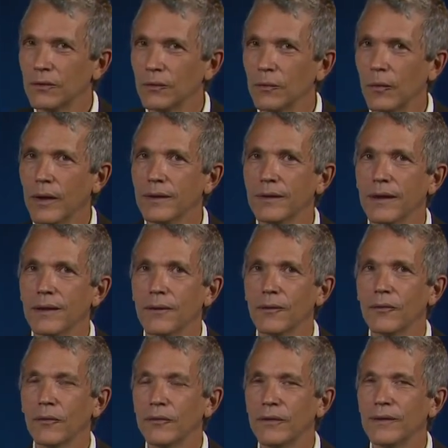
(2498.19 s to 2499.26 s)
when they are
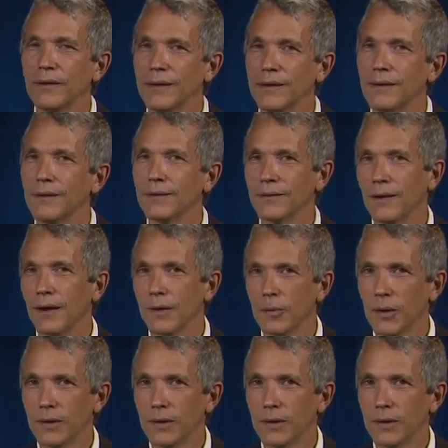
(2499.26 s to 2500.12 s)
fulfilling the assignment.